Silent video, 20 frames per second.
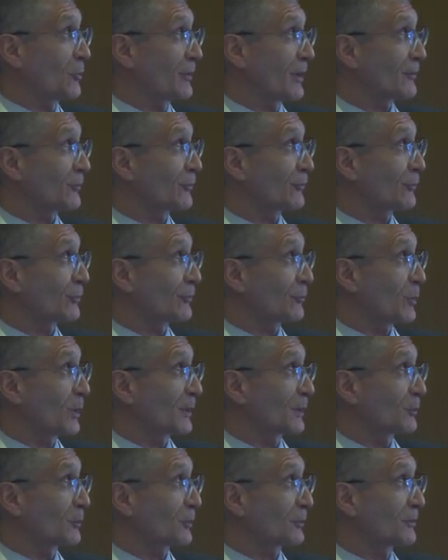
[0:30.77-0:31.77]
that's sort of what
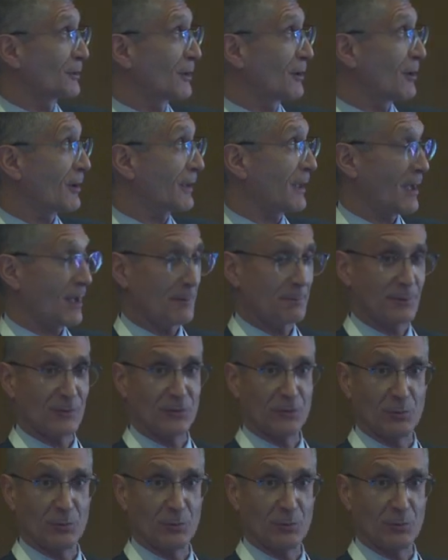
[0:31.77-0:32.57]
it looked there, our campus